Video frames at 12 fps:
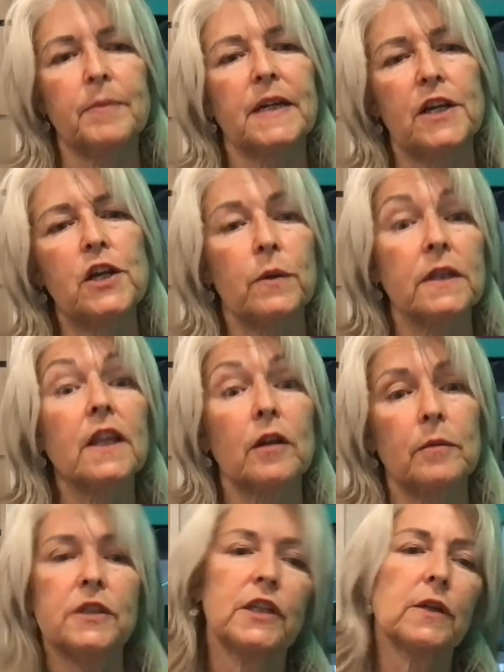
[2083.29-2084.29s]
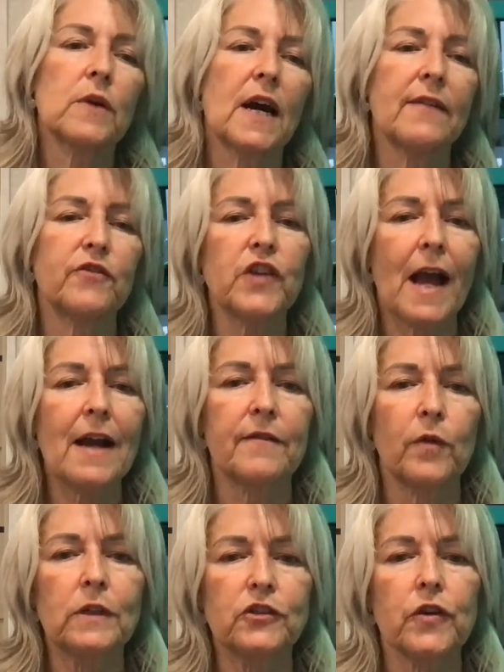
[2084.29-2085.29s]
but I know a little, kind of jack
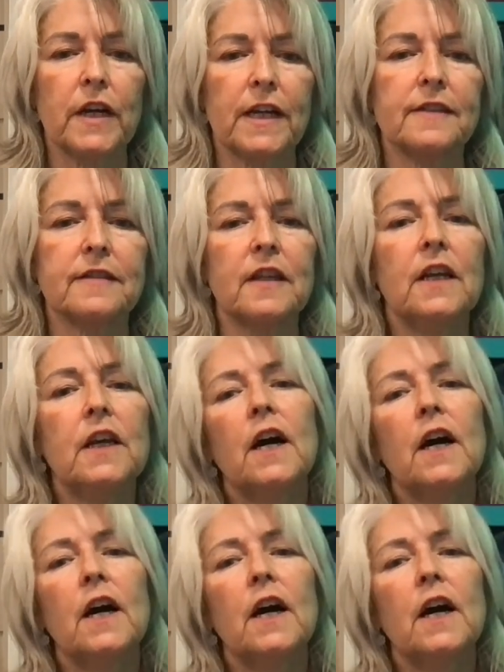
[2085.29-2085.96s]
of all trades.